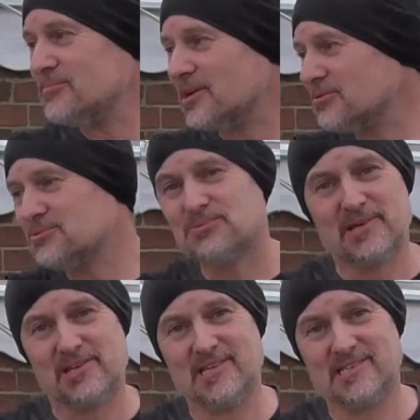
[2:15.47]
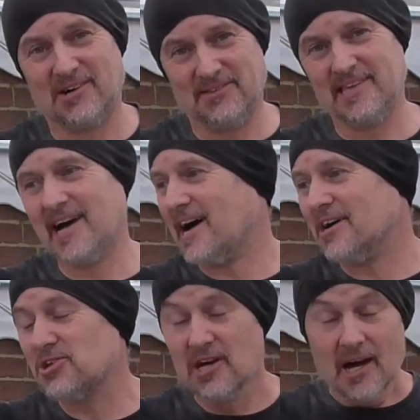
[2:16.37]
toggle switches on the
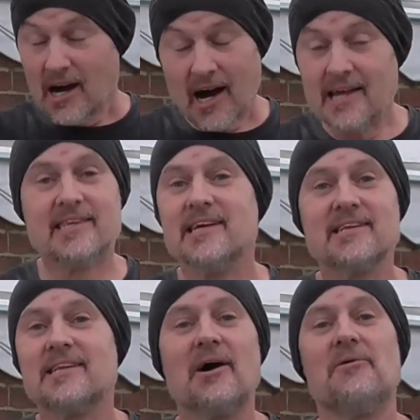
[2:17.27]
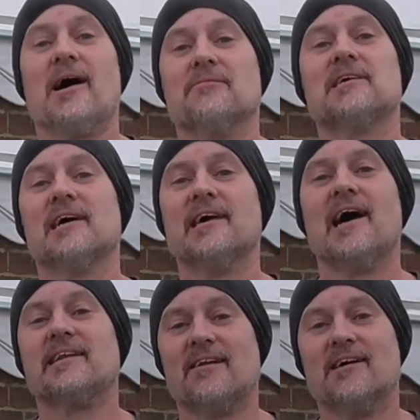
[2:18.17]
dash. I didn't know how to get the
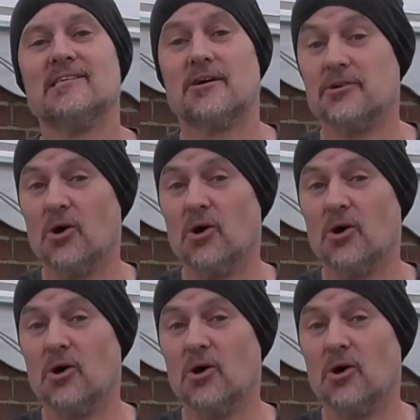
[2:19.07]
headlights on.